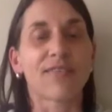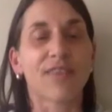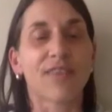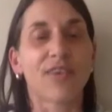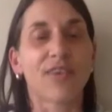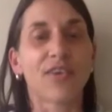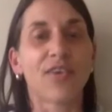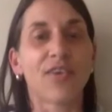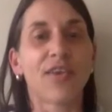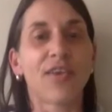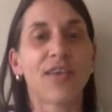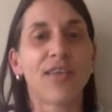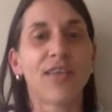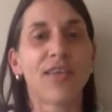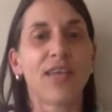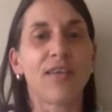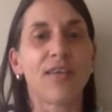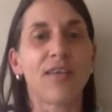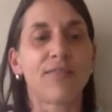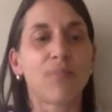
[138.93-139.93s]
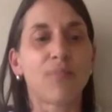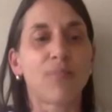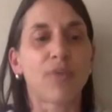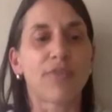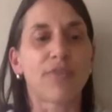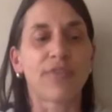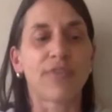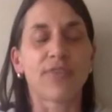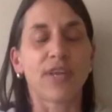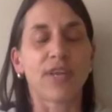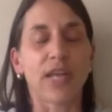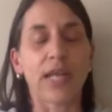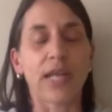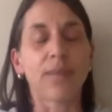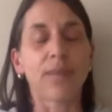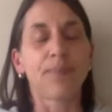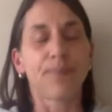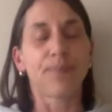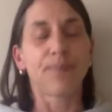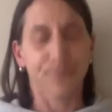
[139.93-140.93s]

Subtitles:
So yeah, most definitely.